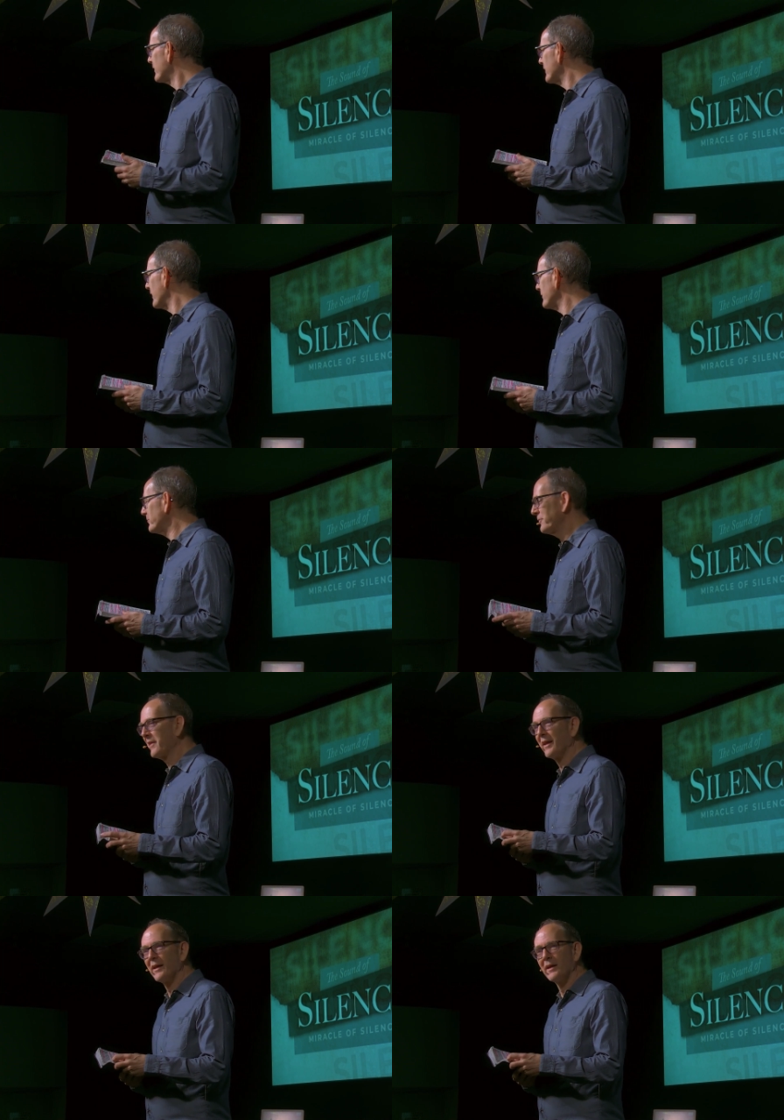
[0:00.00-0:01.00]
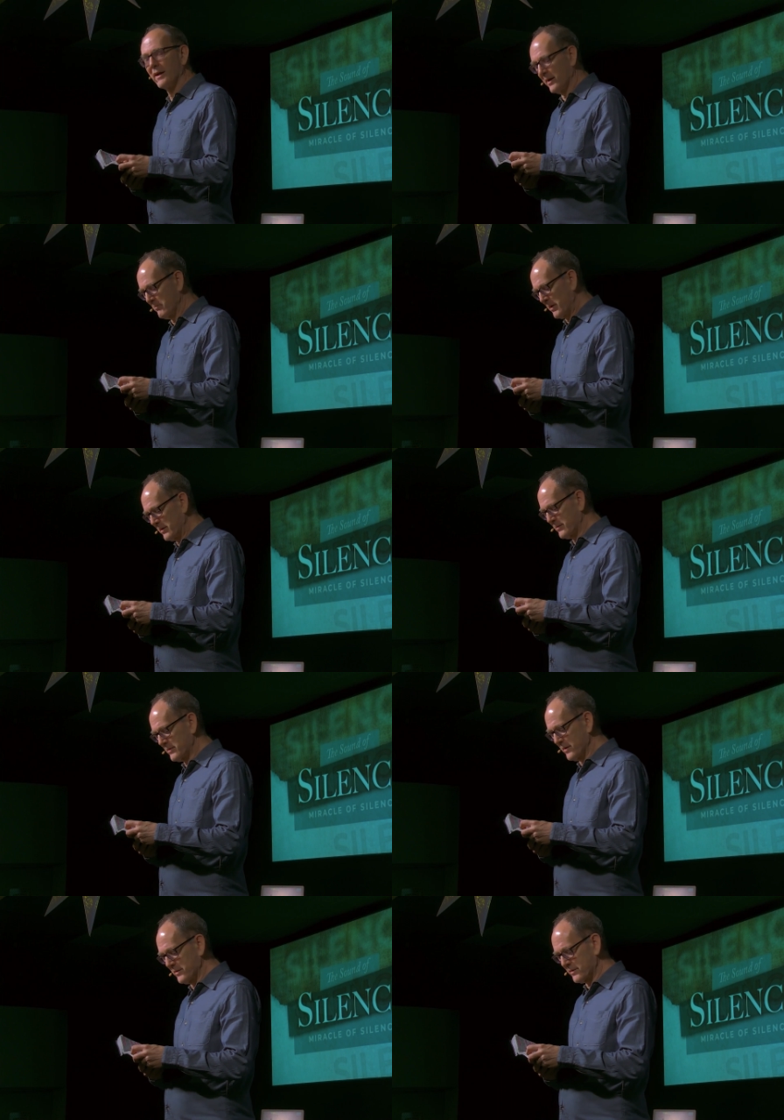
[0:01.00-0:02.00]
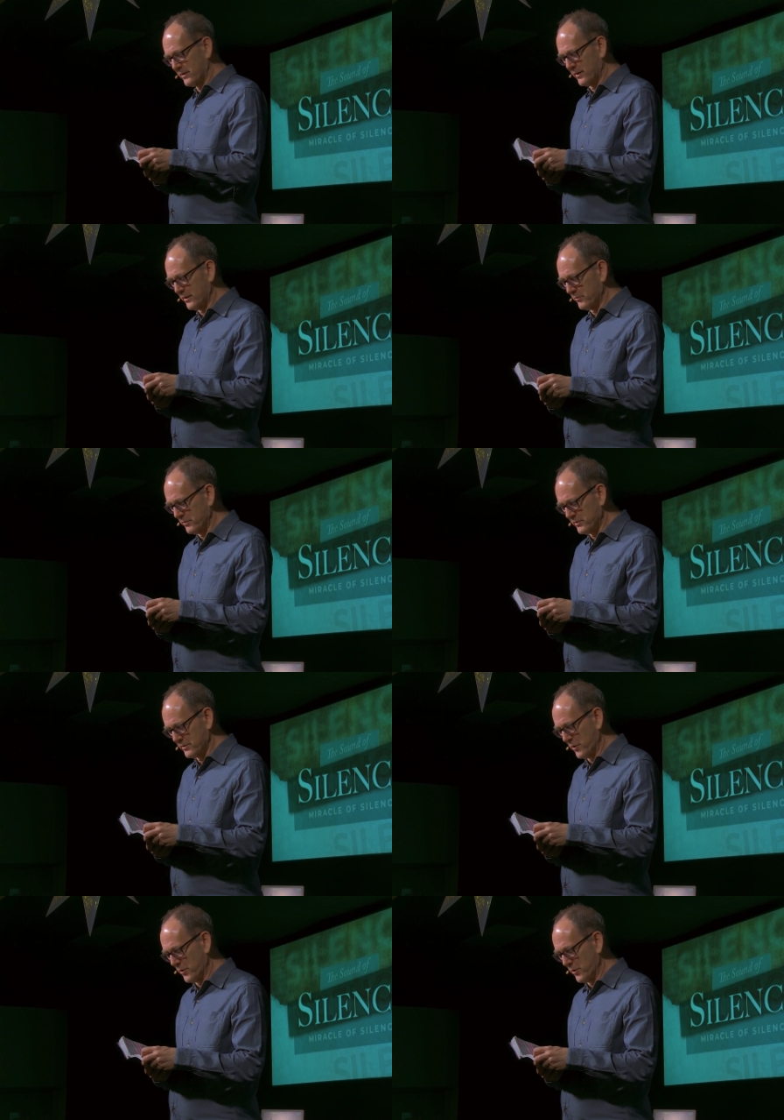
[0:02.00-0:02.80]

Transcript: yeah, uh, my son's car was